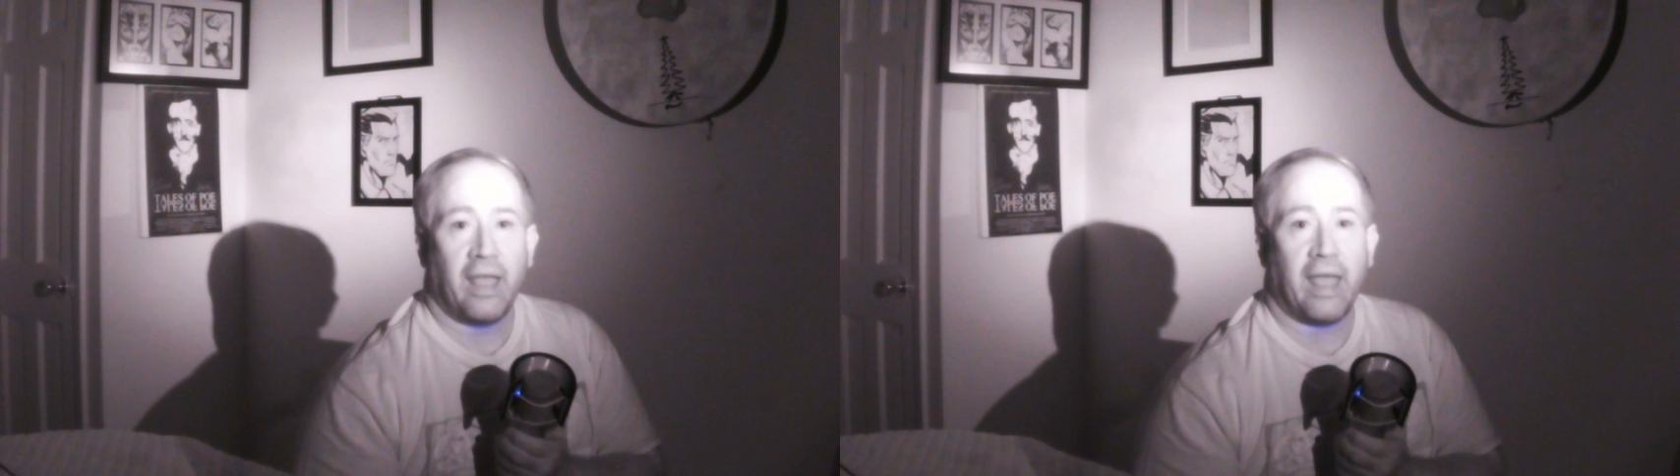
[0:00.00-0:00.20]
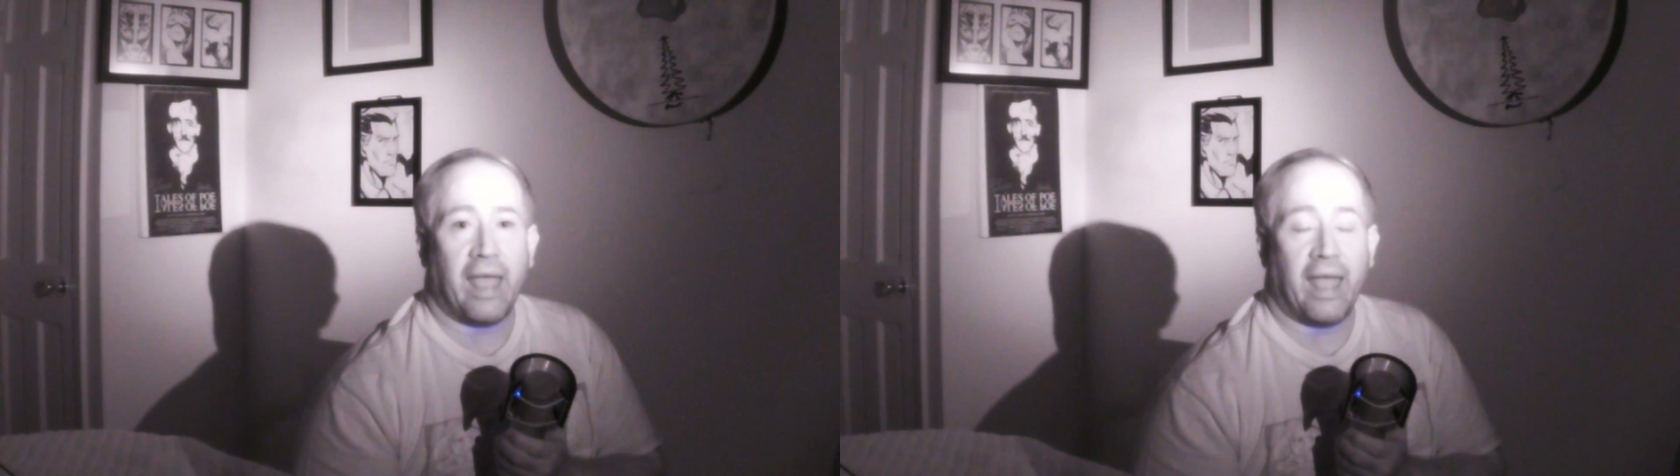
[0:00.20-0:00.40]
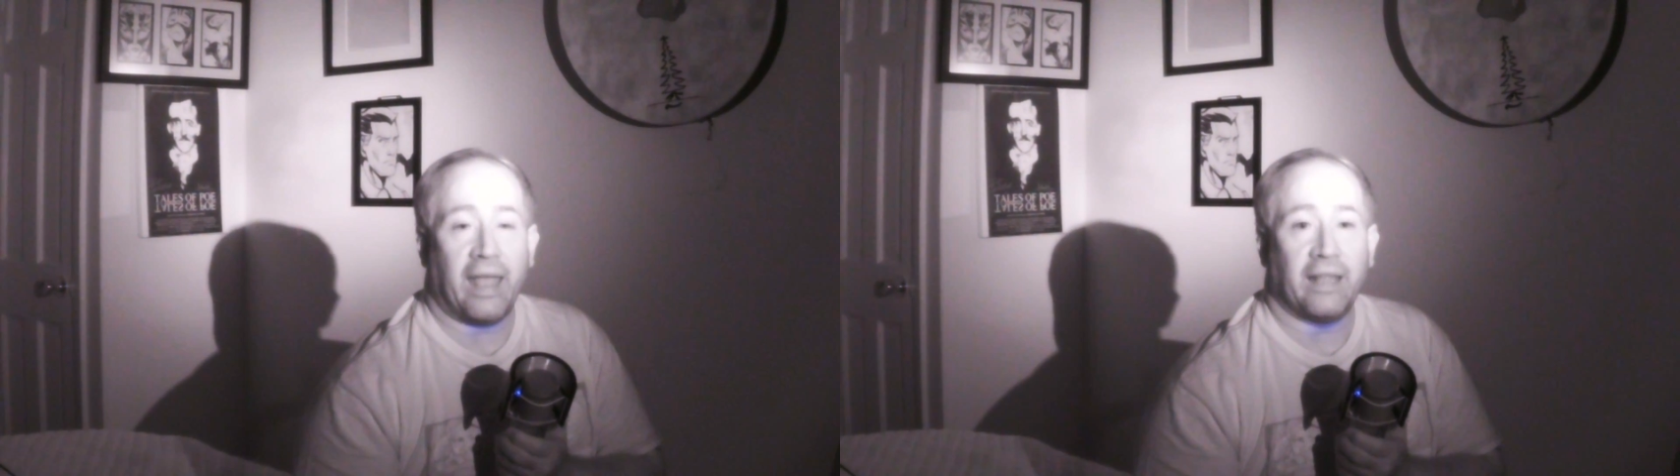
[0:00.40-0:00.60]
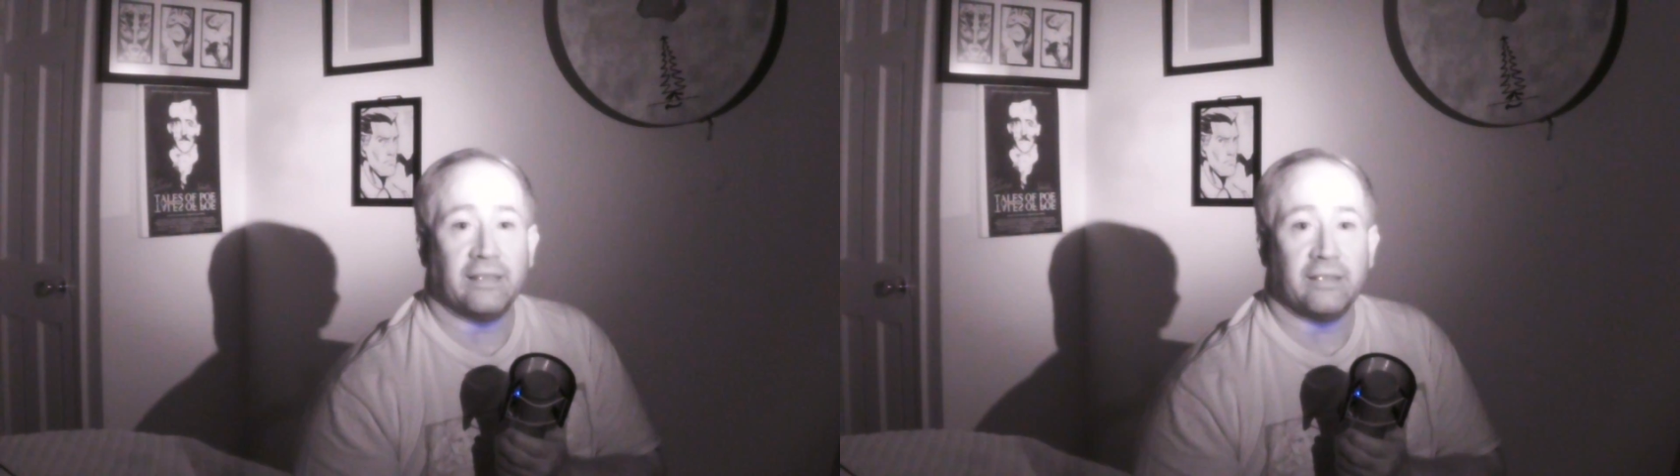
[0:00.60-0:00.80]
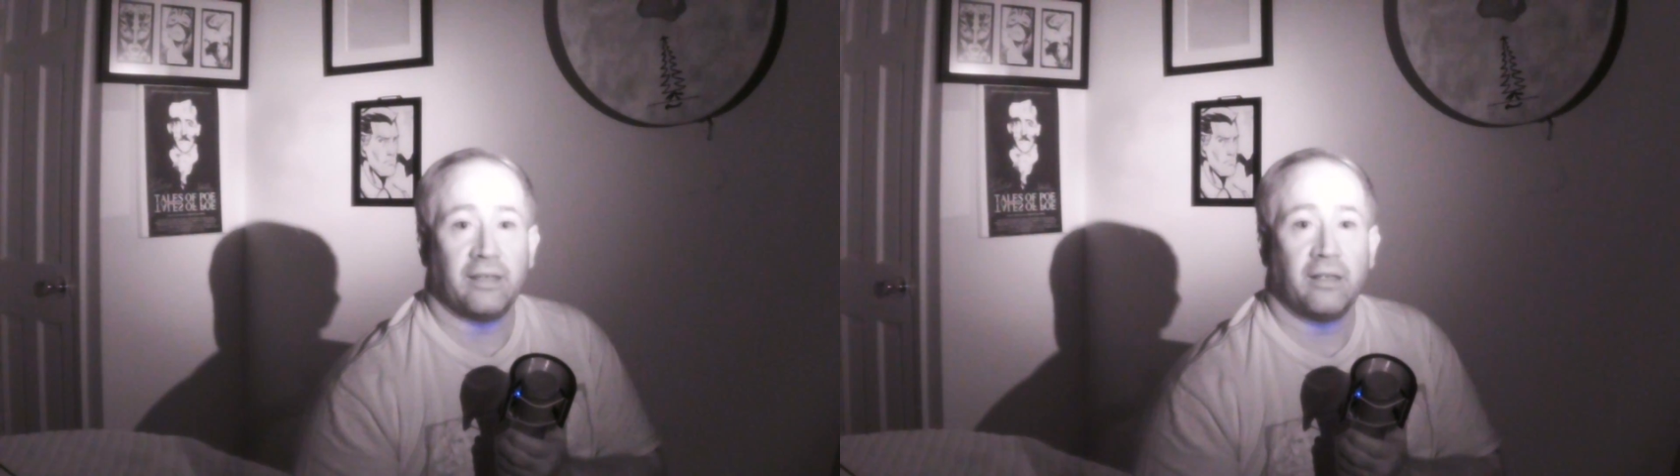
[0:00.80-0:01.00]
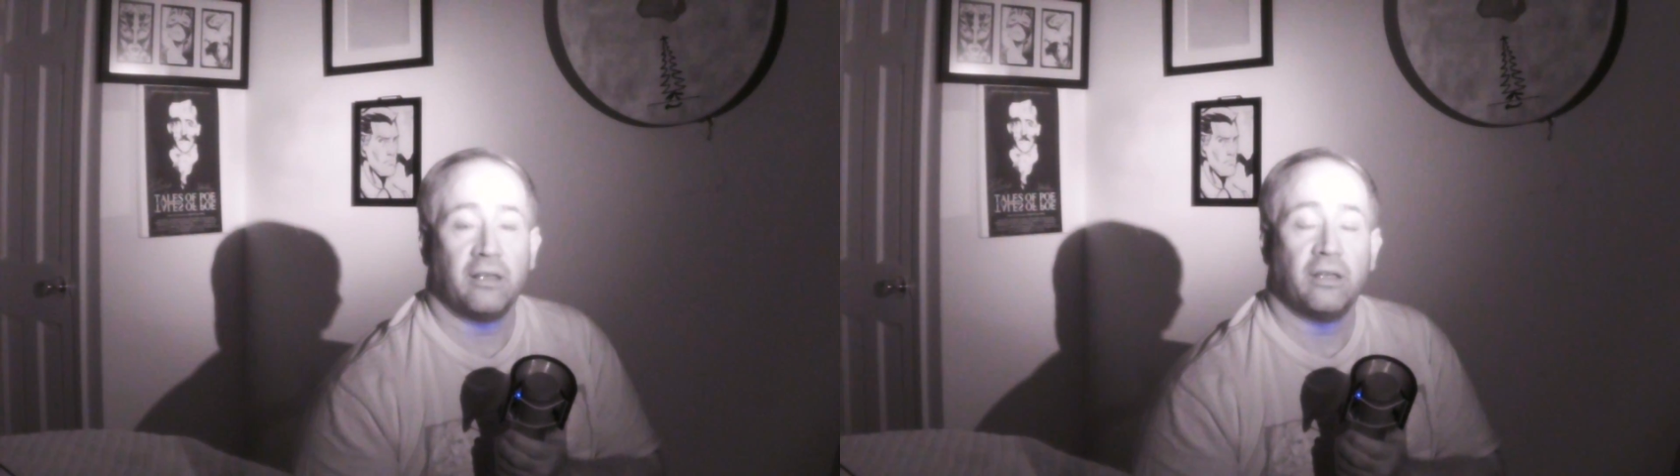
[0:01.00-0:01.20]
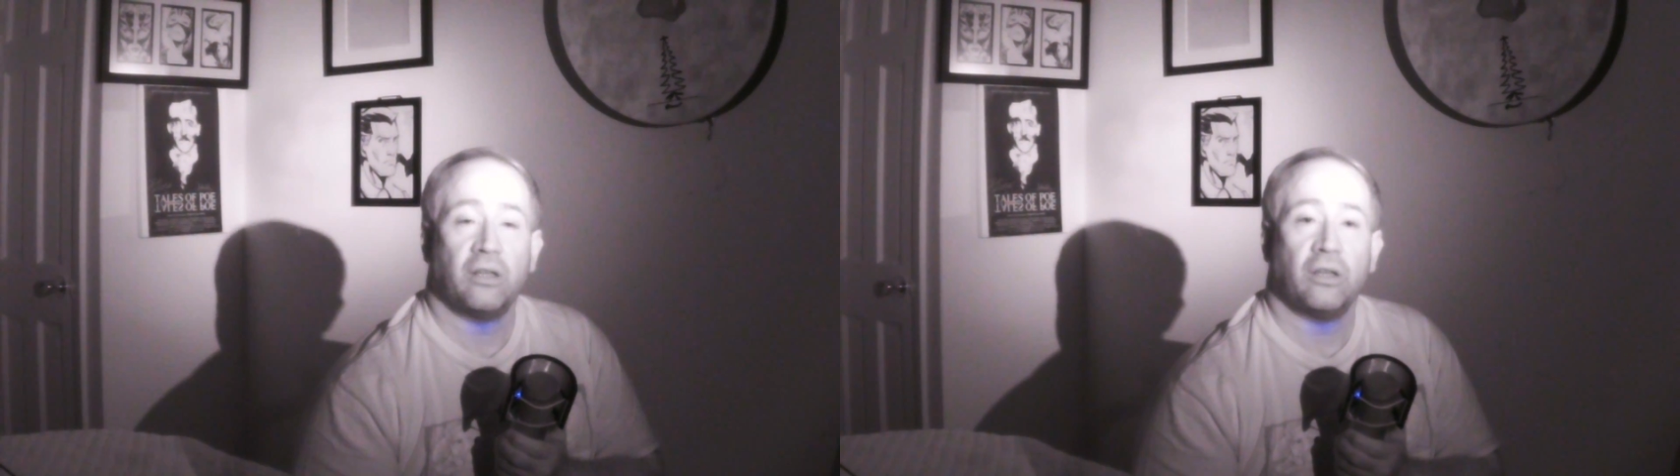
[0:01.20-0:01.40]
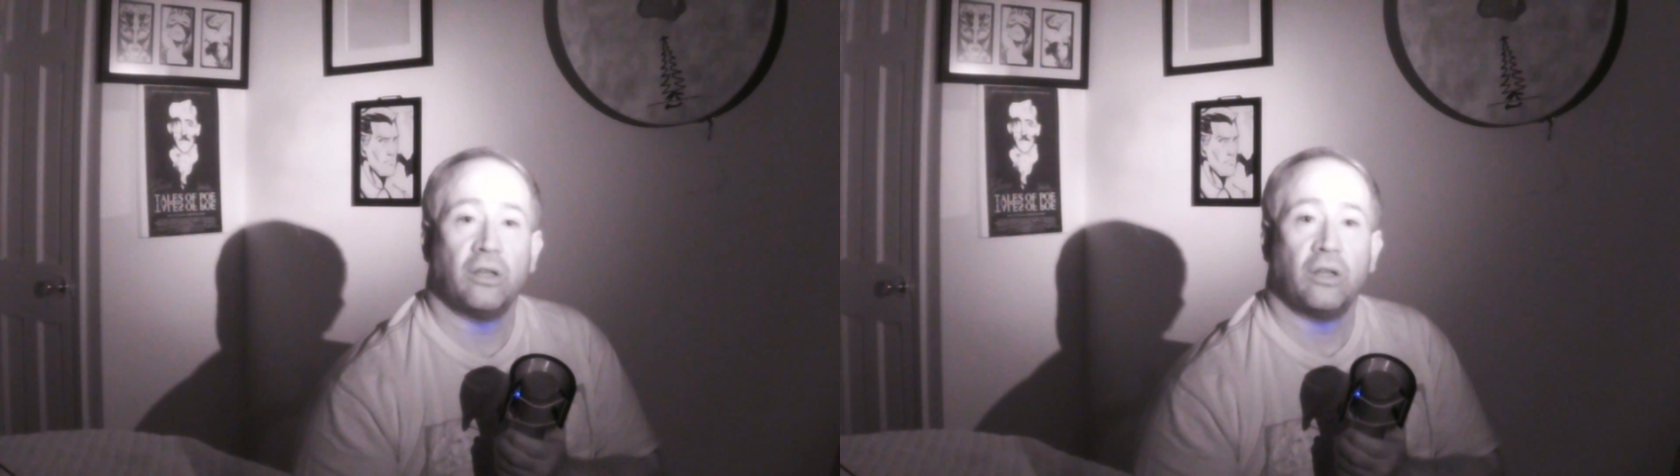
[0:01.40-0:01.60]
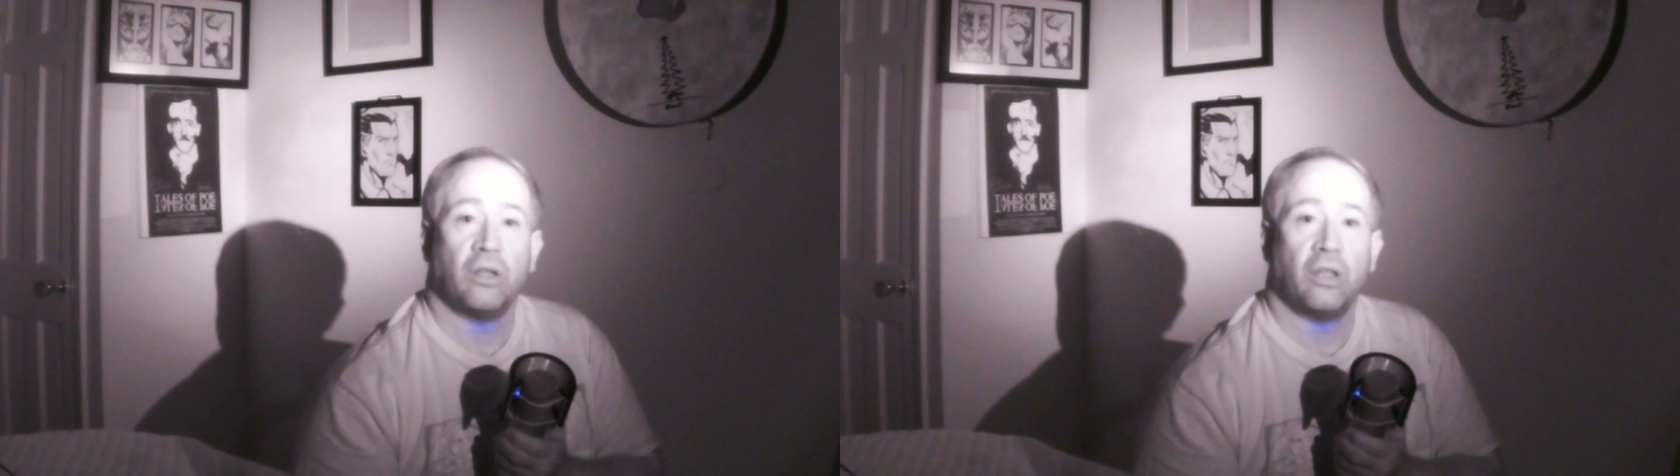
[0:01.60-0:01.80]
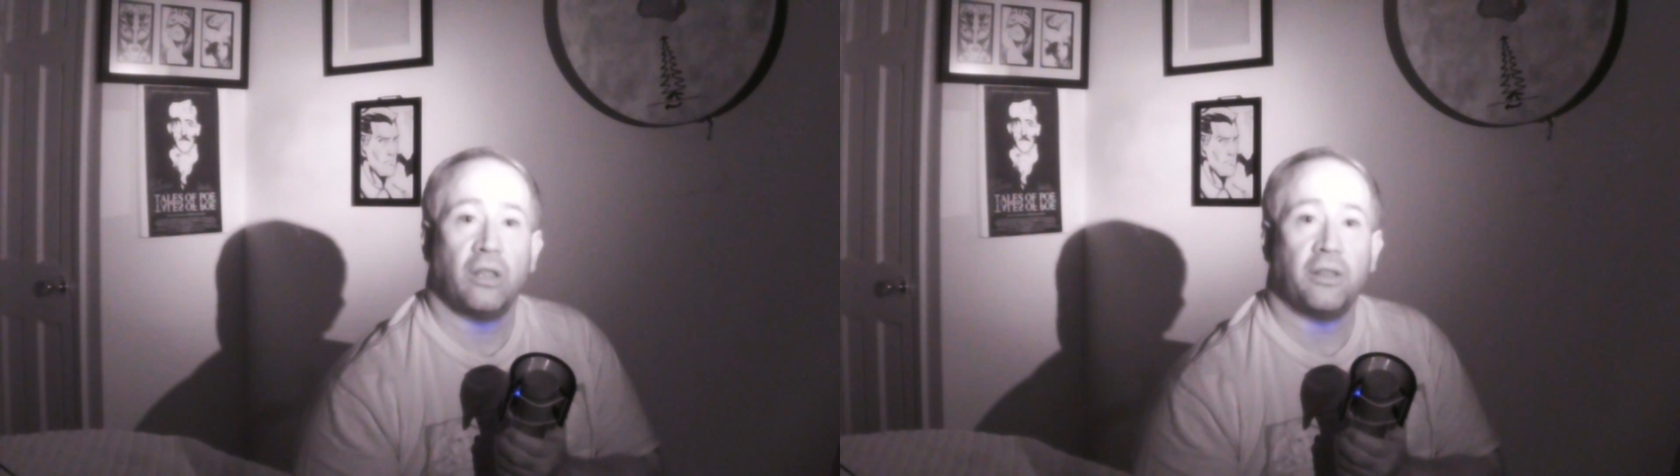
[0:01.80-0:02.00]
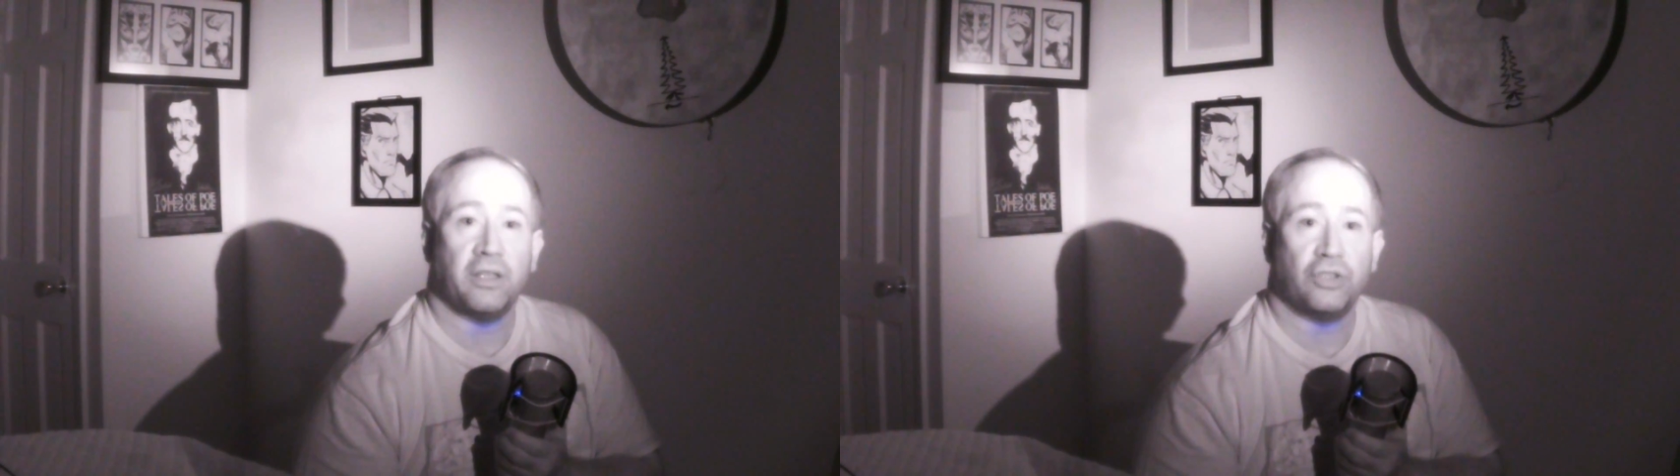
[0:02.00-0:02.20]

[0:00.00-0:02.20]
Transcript: and this